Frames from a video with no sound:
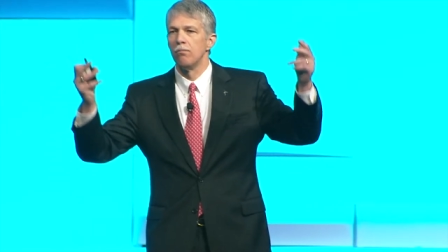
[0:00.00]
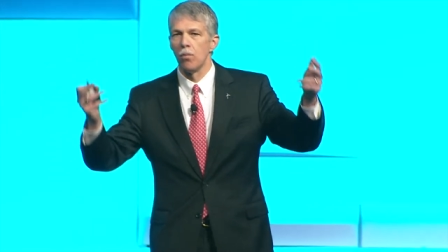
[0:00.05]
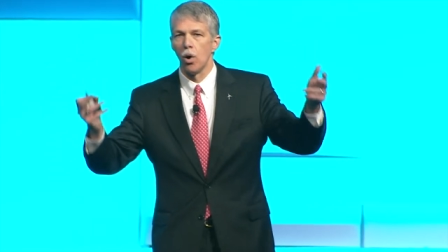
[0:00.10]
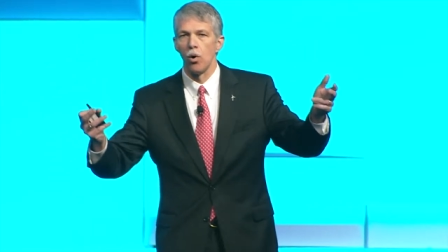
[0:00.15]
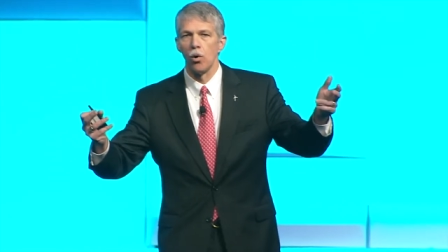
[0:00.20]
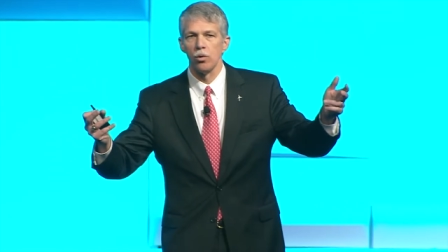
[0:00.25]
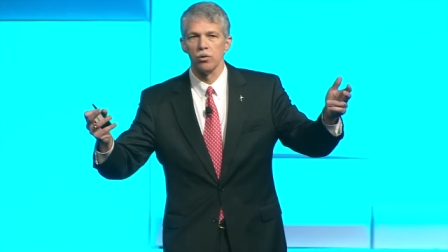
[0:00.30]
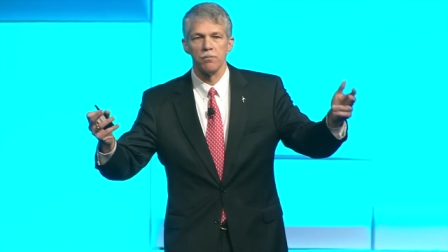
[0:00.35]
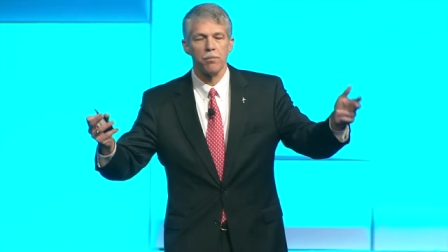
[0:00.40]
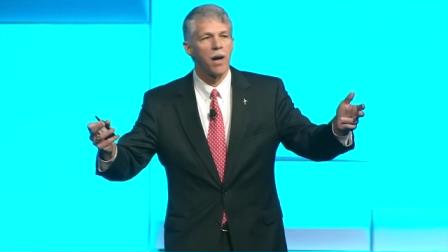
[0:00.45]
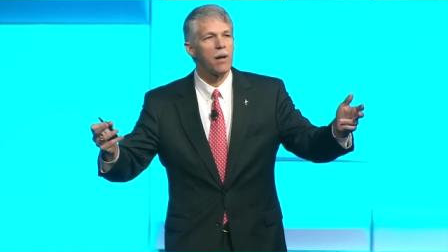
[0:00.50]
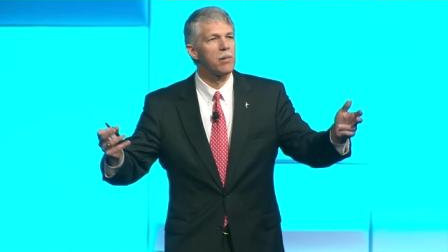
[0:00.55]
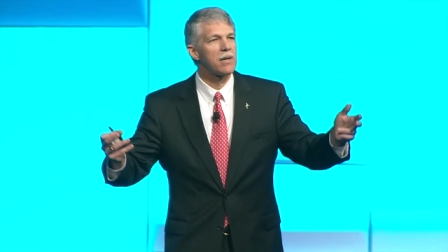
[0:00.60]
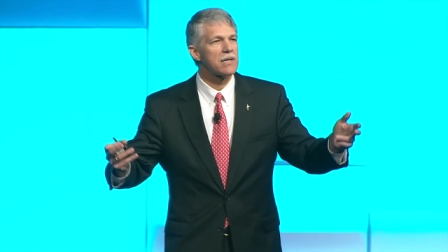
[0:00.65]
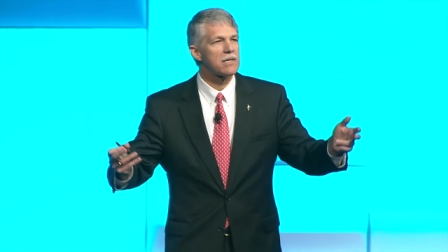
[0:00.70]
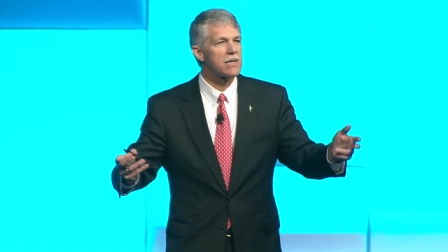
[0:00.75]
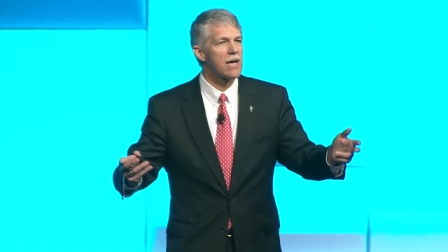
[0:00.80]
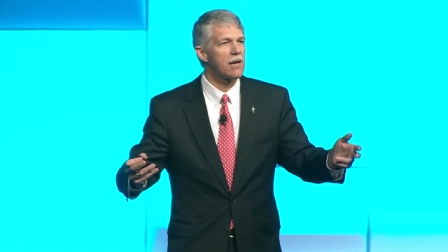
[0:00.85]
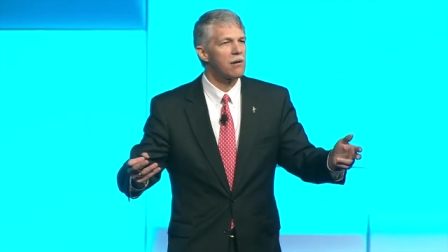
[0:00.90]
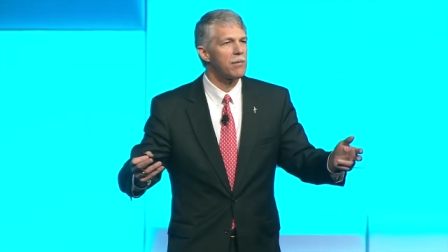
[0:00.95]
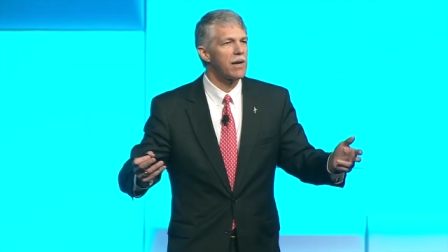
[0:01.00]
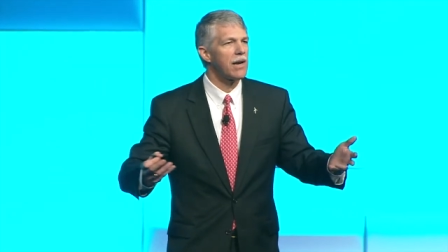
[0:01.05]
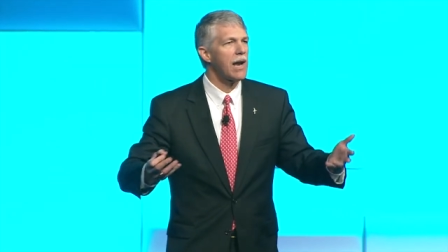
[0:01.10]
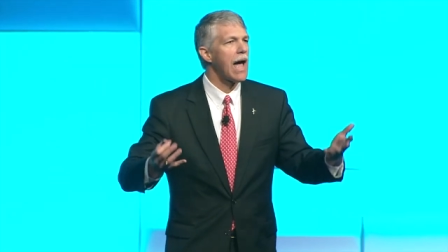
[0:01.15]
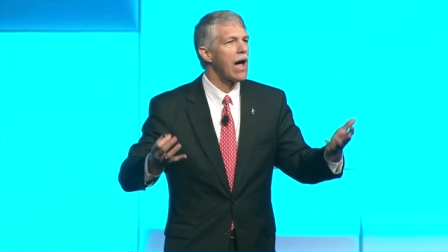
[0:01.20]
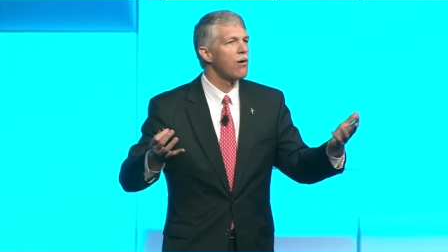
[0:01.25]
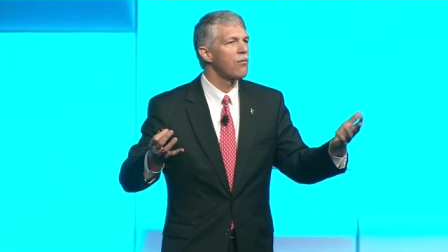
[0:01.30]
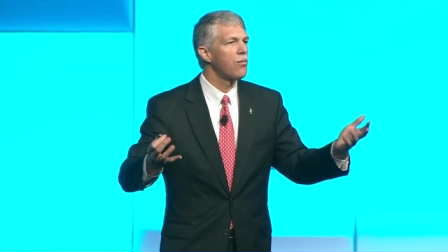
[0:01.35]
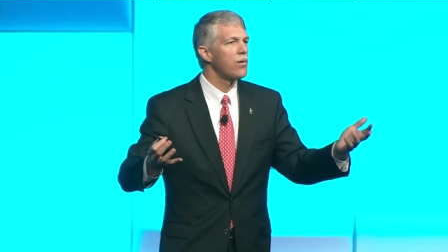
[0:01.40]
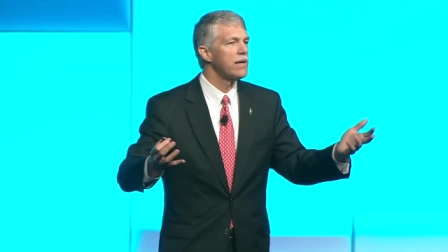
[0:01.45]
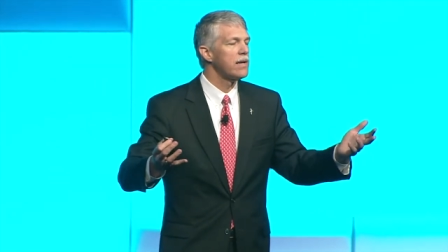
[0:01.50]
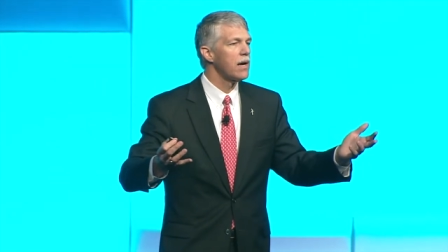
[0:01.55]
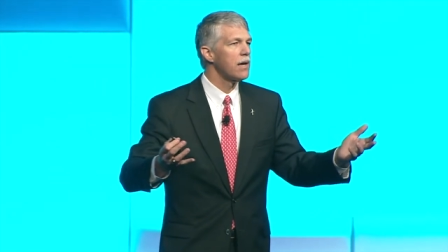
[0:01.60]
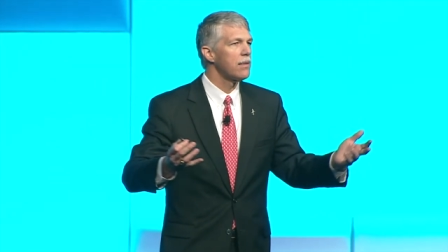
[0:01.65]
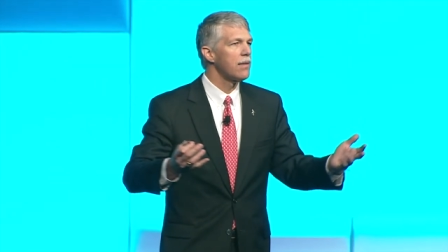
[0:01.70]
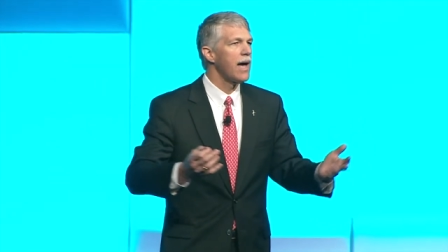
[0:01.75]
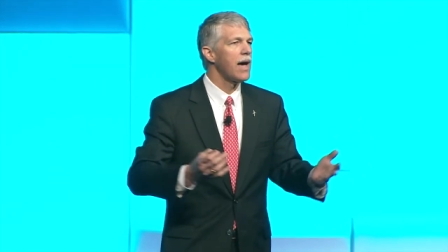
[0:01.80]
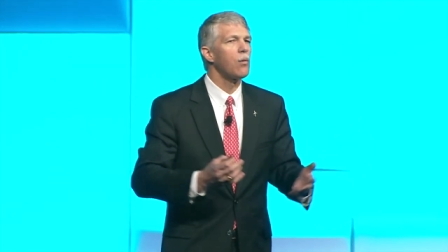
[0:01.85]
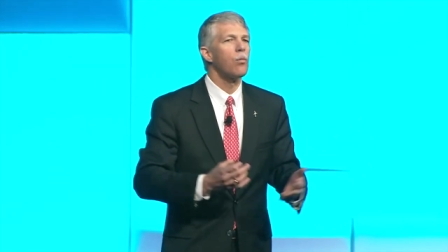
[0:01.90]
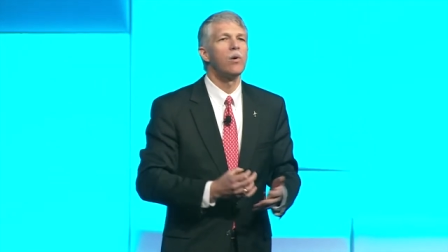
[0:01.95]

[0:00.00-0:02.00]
mold public sentiment. How have we done that?